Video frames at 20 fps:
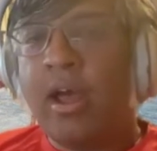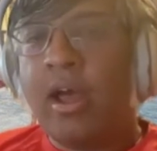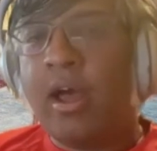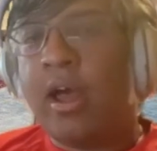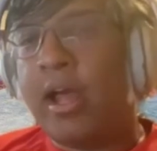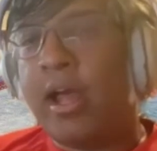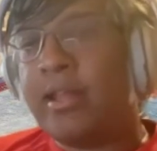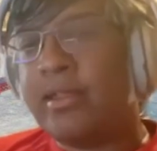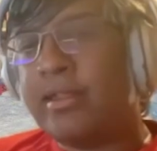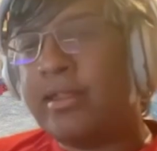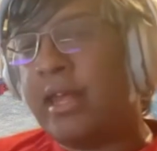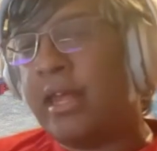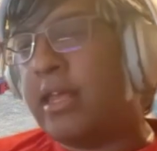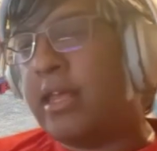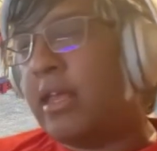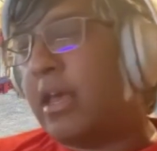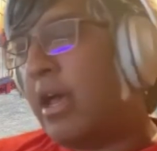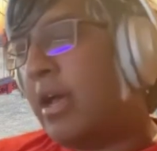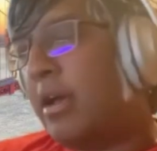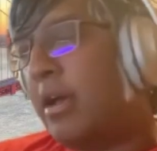I
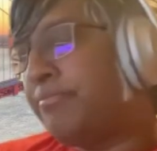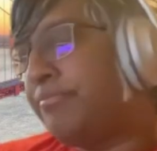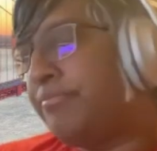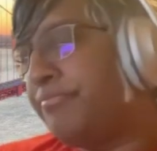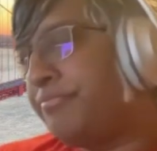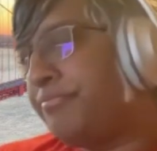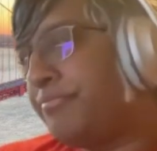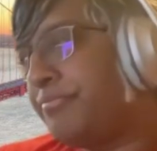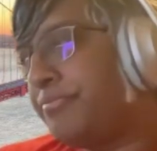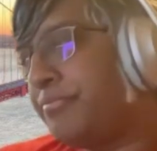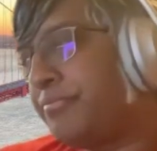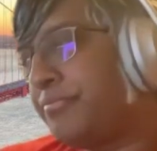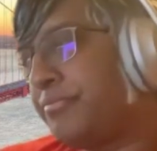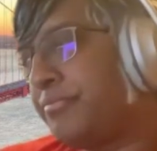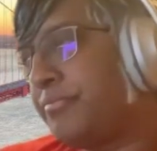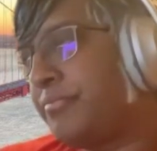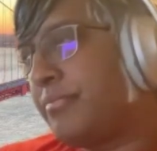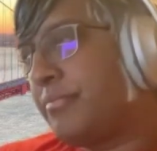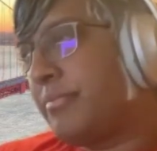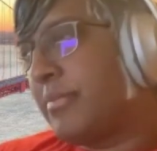think I'm
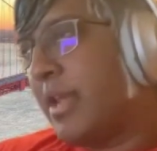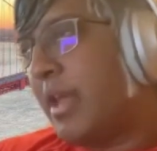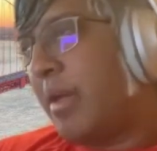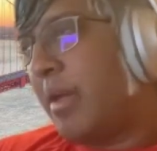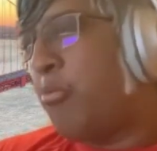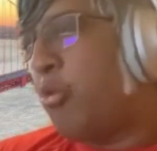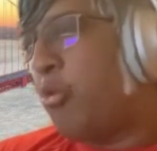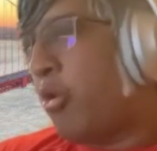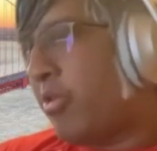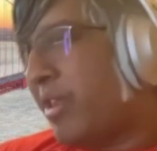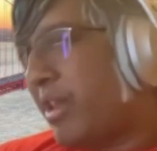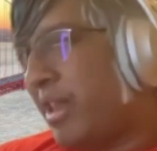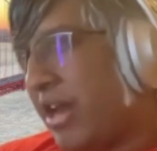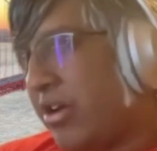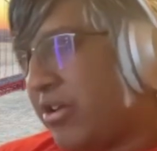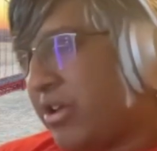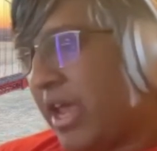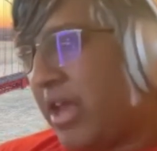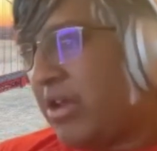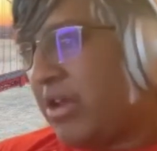more in the
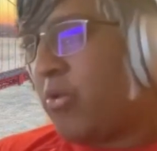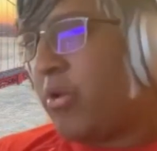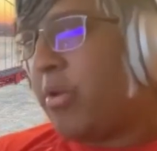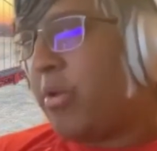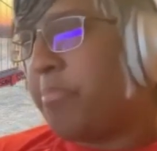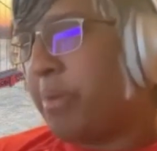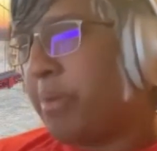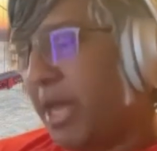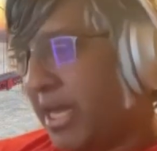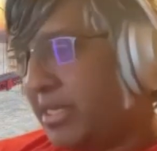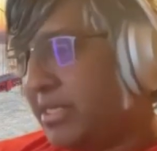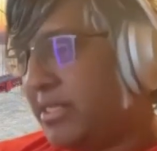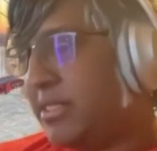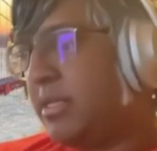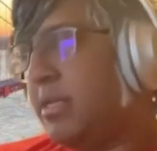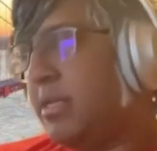latter category, but